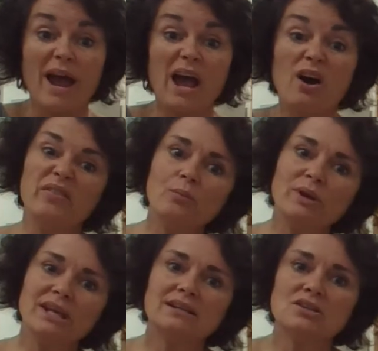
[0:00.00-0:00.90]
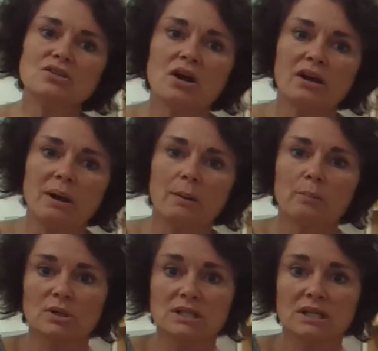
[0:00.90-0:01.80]
Wow. And then we get into talking
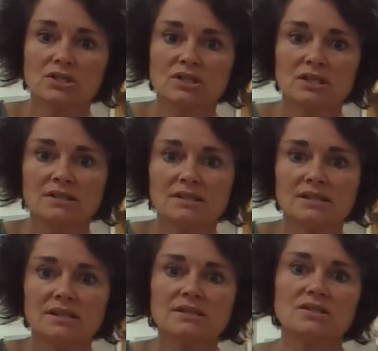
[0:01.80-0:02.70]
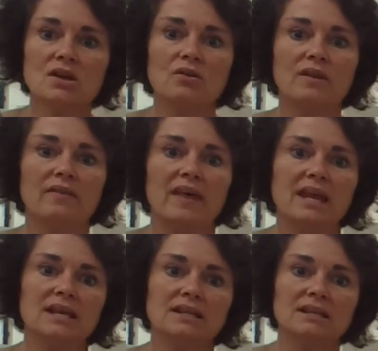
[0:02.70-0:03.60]
about predictions so that
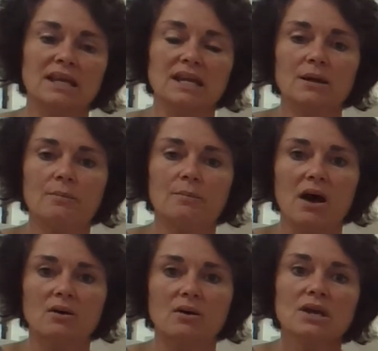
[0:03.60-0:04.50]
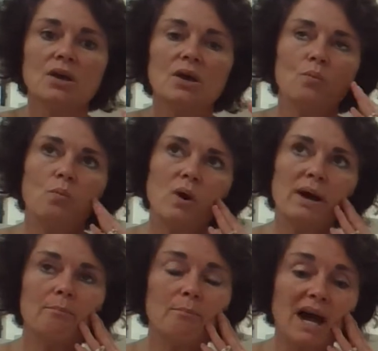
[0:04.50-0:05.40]
they can think about
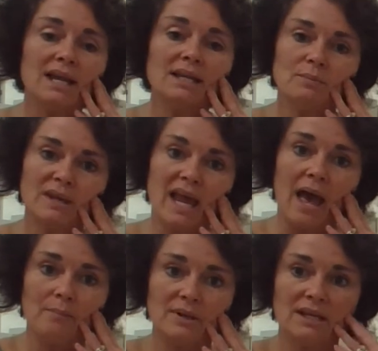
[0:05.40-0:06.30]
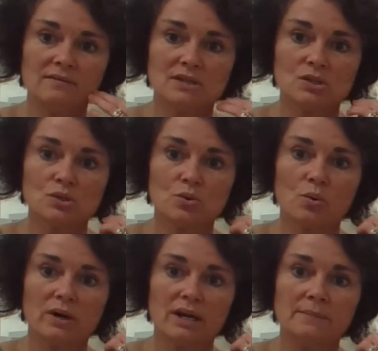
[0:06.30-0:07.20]
what might be happening in the
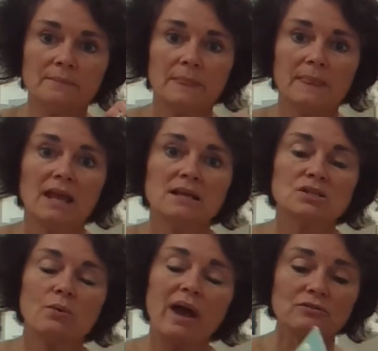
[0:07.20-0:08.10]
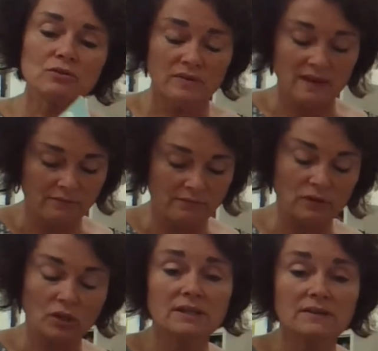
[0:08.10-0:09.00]
story. So after they've
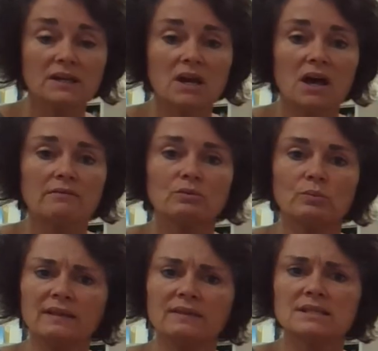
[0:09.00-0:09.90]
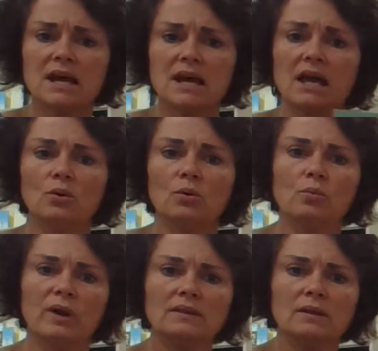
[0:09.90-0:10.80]
looked at the cover, read the
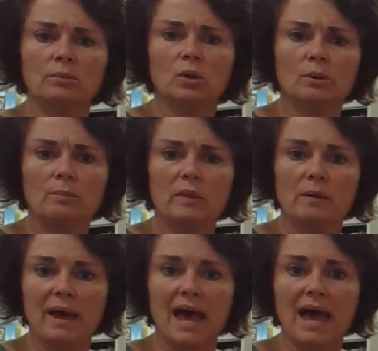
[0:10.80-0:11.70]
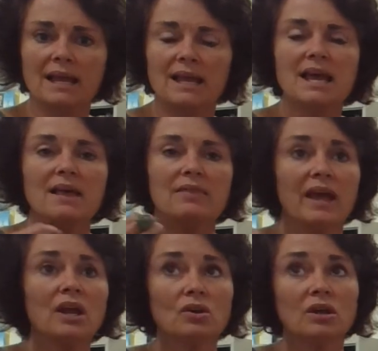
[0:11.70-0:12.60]
title, read the blurb on the back,
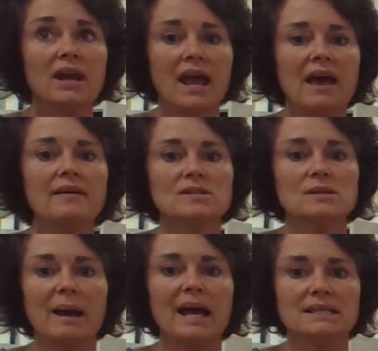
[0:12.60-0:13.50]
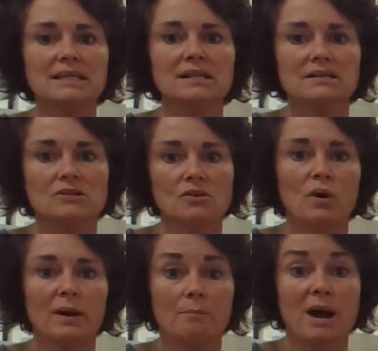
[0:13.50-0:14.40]
they are going to have some ideas
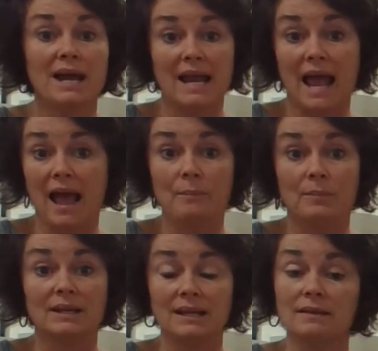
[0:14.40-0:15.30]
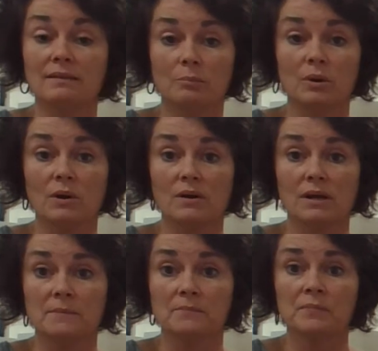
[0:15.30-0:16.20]
of what might happen in the
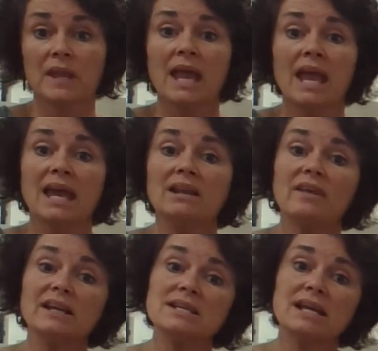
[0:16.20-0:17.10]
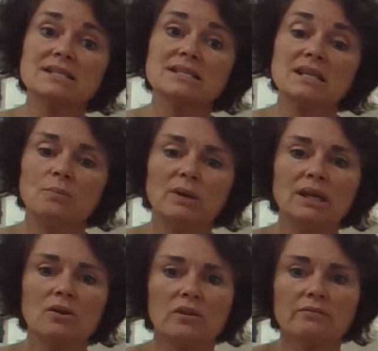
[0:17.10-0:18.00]
book. And if they take a sneak
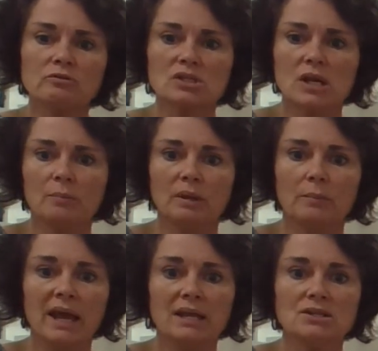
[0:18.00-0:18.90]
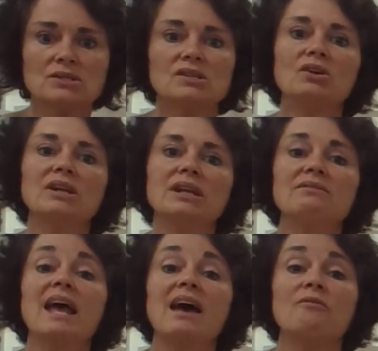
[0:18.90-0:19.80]
peek on the first couple of pages, they're going to
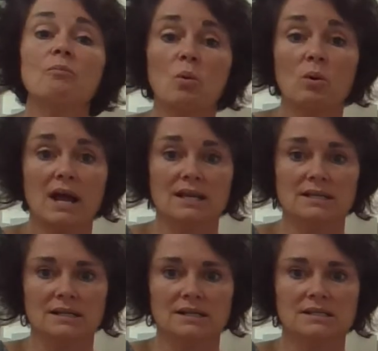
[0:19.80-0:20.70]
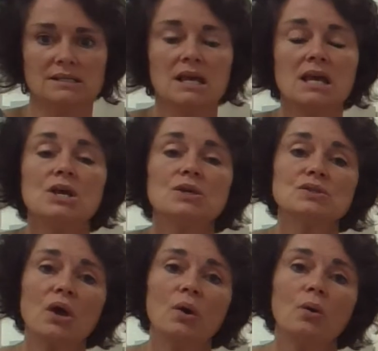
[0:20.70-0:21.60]
even have more ideas.
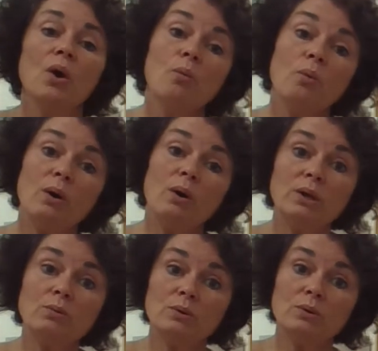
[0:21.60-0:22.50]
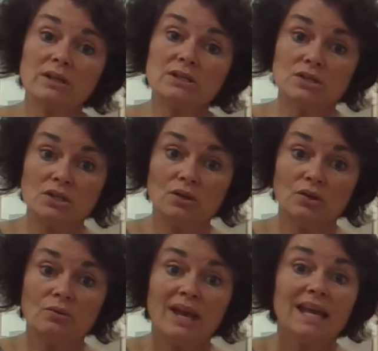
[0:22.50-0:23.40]
So what we would want to
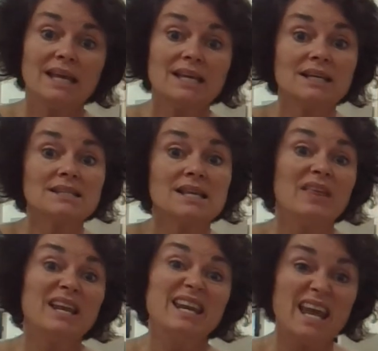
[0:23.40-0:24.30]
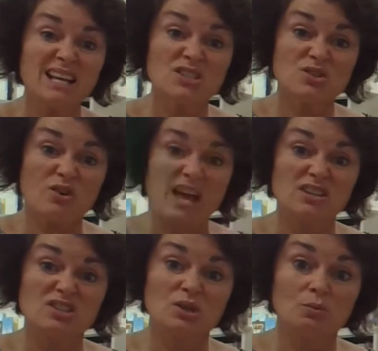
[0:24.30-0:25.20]
do is the next
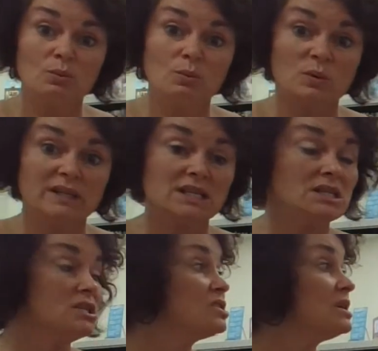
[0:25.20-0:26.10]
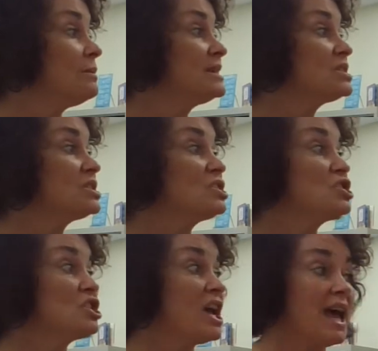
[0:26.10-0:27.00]
strategy we would want to teach them is to
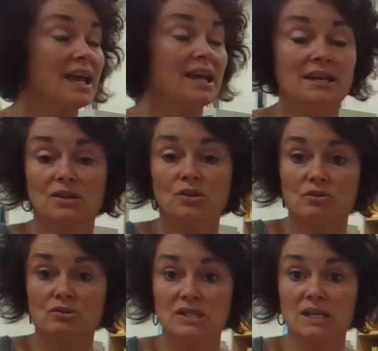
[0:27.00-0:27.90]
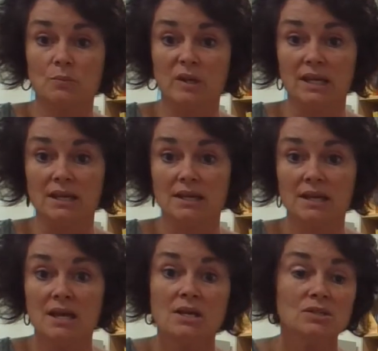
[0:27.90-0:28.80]
check your sneak peek.
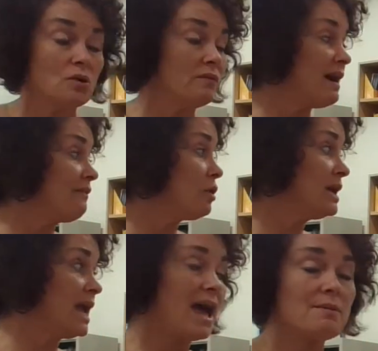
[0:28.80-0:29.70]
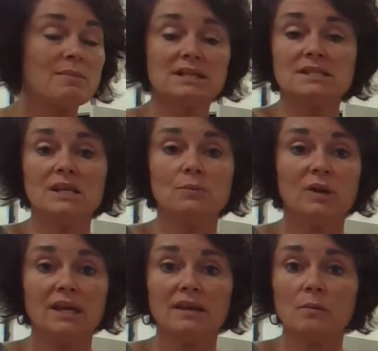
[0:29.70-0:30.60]
So if I've already had my
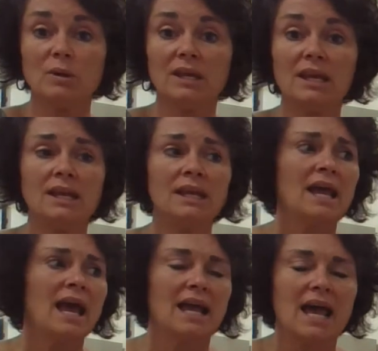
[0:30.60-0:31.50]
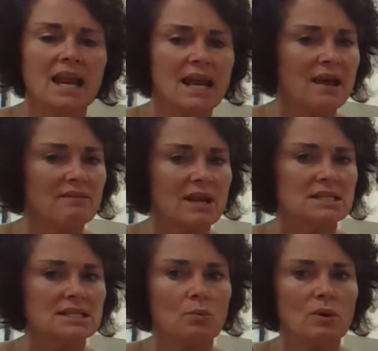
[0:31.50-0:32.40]
sneak peek at the beginning, I kind of have an
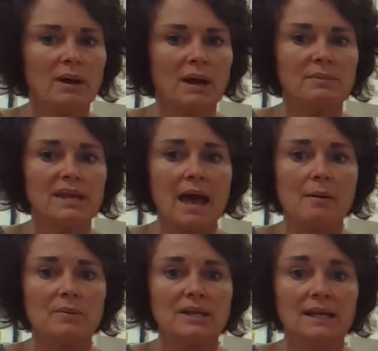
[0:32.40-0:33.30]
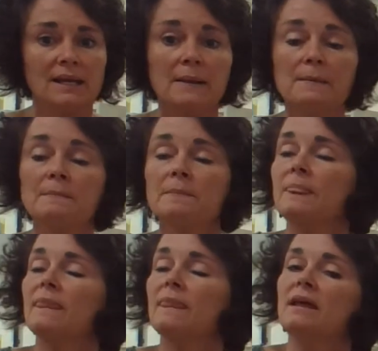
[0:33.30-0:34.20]
idea what might be happening,
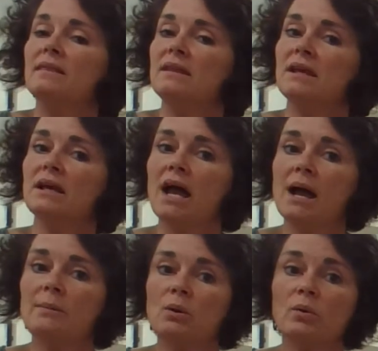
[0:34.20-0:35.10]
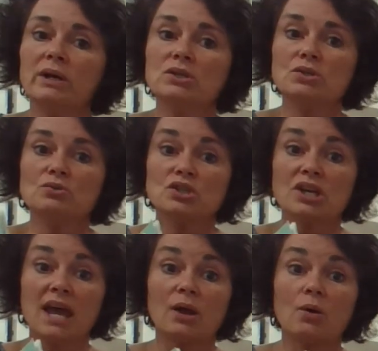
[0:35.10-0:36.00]
then I'm going to
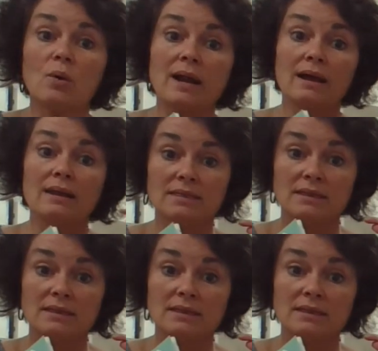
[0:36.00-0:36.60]
check what I